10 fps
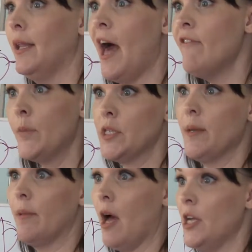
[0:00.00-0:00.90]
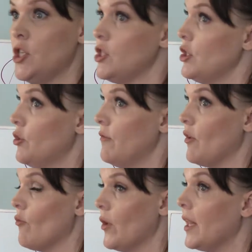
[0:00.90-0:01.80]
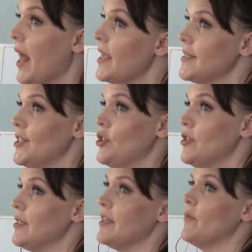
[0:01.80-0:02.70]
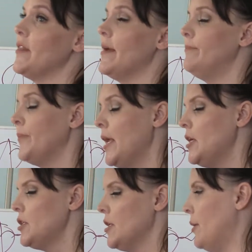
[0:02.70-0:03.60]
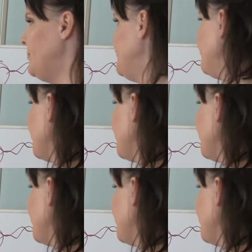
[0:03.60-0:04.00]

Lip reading: A lot of them are subconscious, and you don't even realize that you're dealing with them. So